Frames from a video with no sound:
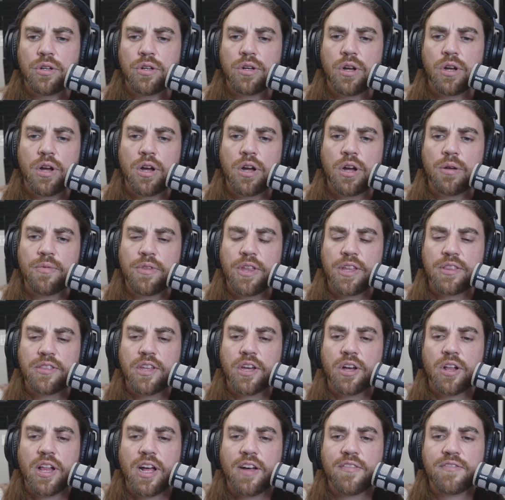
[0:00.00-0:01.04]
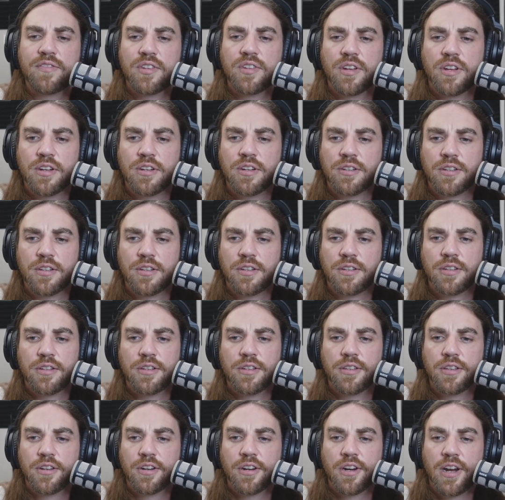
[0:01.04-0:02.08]
that
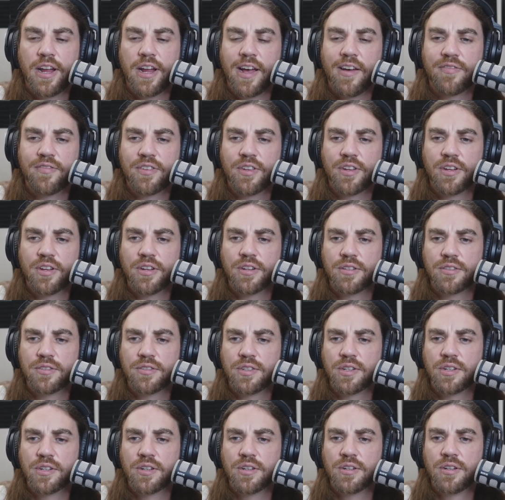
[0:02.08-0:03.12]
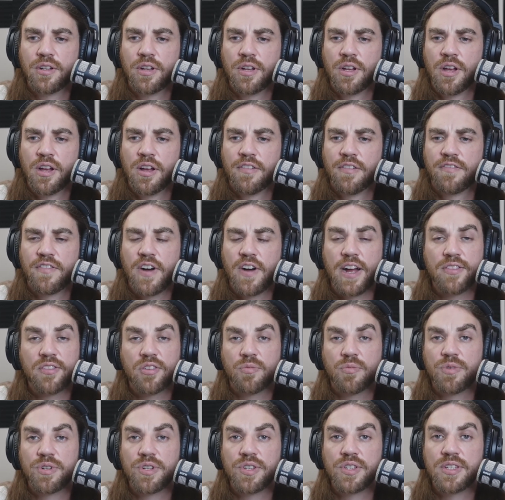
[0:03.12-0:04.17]
they're gonna have to find
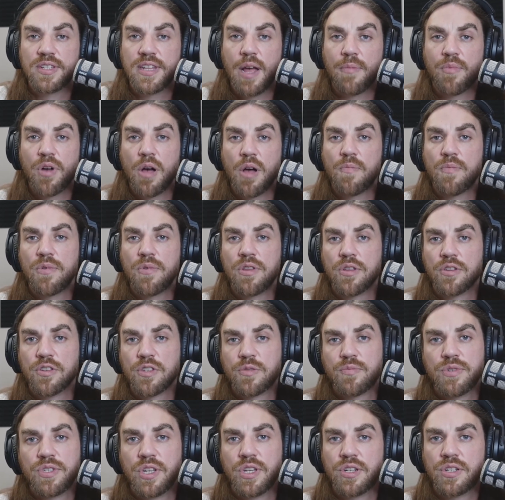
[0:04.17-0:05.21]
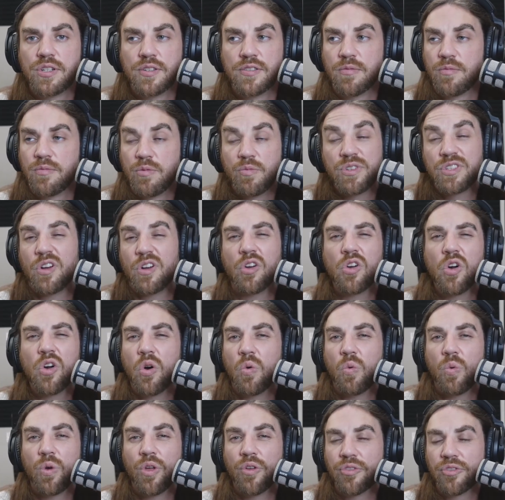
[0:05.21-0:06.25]
someone to step up in those positions. I mean, we saw
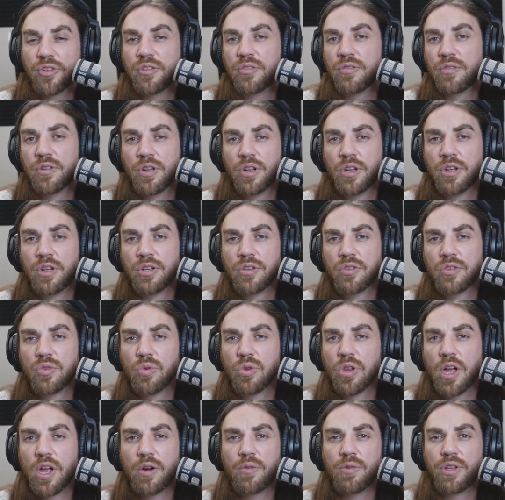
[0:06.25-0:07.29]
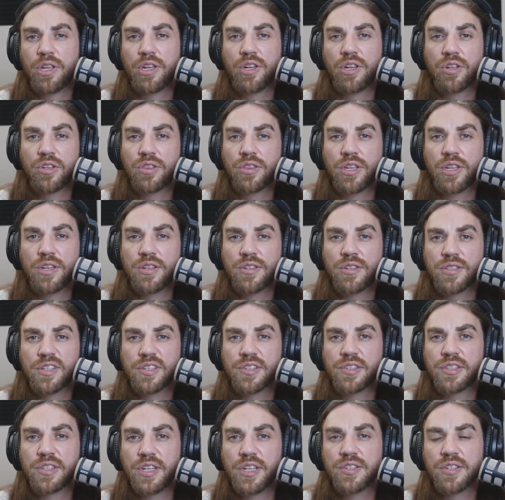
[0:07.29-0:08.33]
Cole Wilson do a lot of really good things
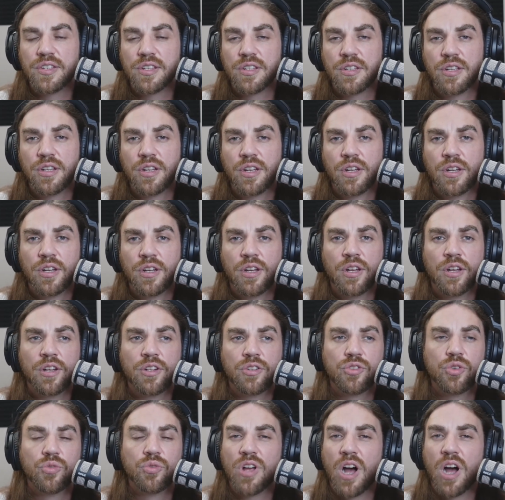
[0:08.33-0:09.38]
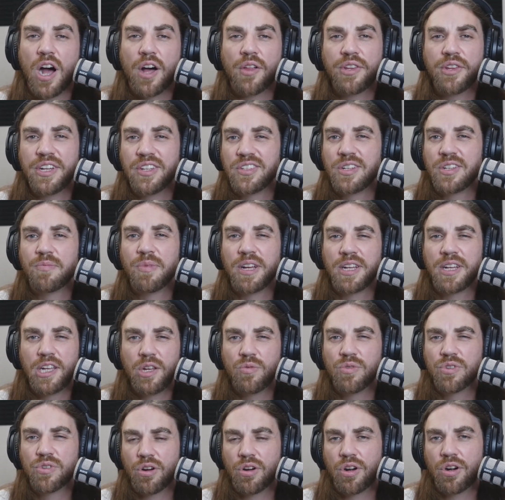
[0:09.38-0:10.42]
this season. Drew Donnelly, it seemed like he
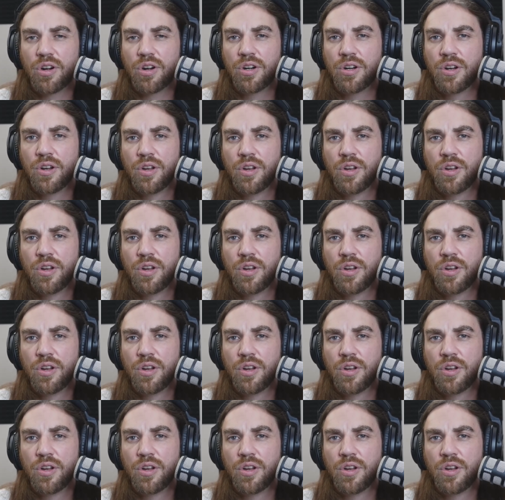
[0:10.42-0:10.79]
was hurt.